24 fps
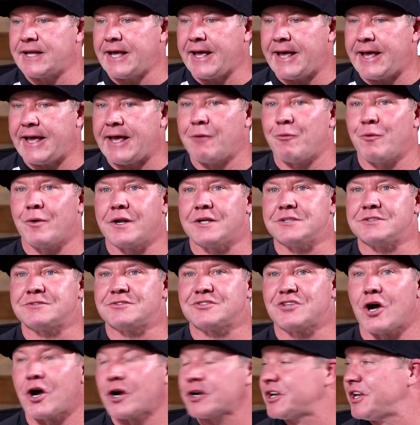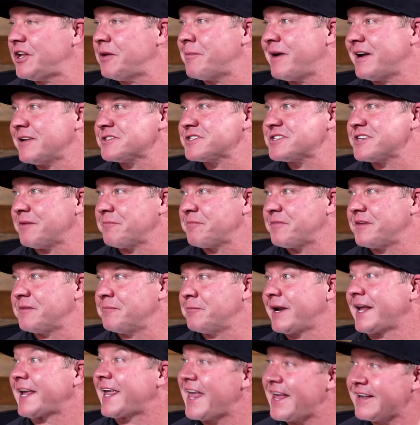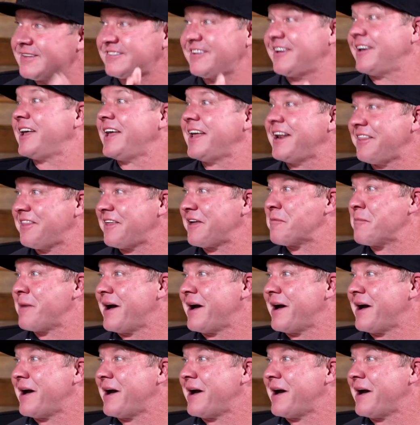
hey, I want to talk to you about something, but I can't tell you anything